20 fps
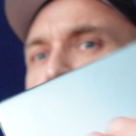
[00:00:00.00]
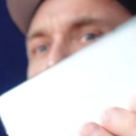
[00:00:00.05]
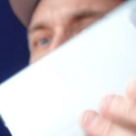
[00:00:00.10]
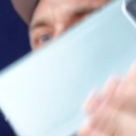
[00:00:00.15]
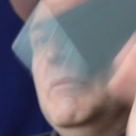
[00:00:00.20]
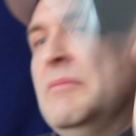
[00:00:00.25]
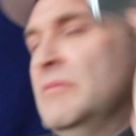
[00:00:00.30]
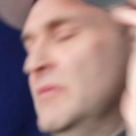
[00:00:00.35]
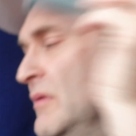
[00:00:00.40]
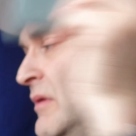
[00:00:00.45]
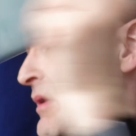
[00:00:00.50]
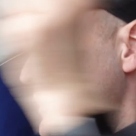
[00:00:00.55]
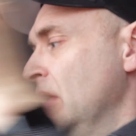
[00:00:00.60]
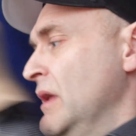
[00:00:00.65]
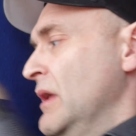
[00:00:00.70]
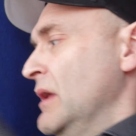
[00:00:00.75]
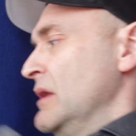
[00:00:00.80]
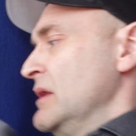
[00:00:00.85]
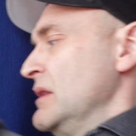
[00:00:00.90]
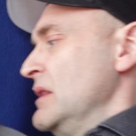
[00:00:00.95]
But
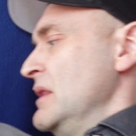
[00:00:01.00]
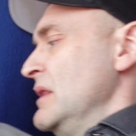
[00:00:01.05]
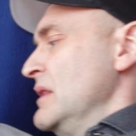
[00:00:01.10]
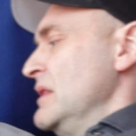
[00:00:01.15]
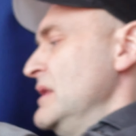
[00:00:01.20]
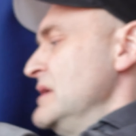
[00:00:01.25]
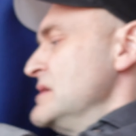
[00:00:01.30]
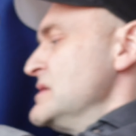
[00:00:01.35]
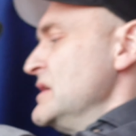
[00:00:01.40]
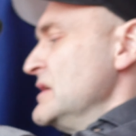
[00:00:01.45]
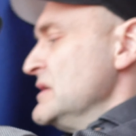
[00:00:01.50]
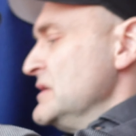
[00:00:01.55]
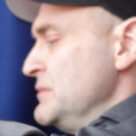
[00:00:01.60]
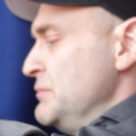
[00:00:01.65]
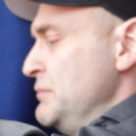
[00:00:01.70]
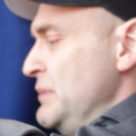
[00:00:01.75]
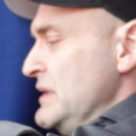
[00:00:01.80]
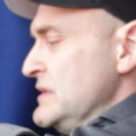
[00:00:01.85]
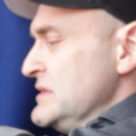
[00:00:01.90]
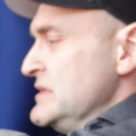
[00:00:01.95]
this
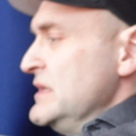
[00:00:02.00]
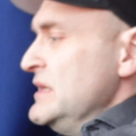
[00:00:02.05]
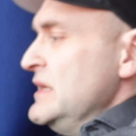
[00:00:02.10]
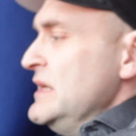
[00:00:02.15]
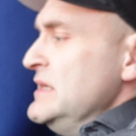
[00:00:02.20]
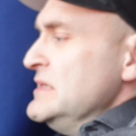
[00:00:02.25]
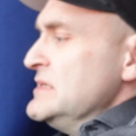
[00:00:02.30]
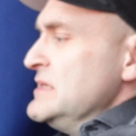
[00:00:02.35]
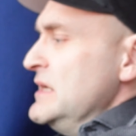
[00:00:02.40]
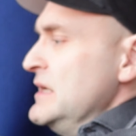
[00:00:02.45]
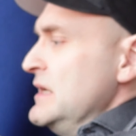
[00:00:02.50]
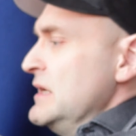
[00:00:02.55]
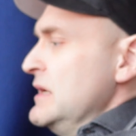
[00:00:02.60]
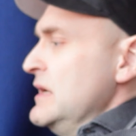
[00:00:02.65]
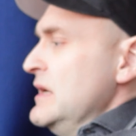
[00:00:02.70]
just beats it easily.